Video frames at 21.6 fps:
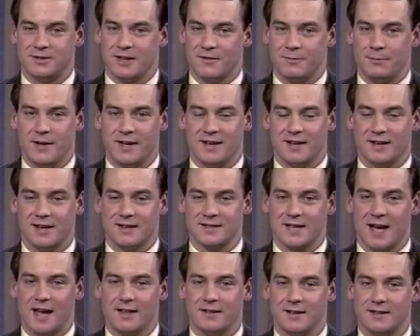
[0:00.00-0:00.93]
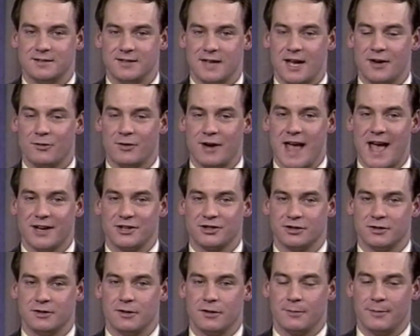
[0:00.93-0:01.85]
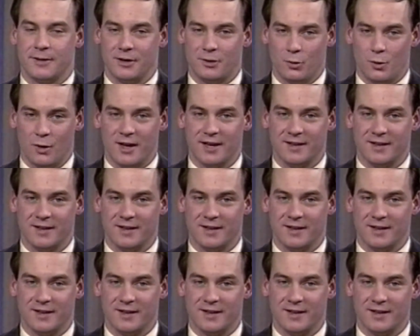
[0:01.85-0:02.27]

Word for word: Jeff Bacon has highlights and reaction to the big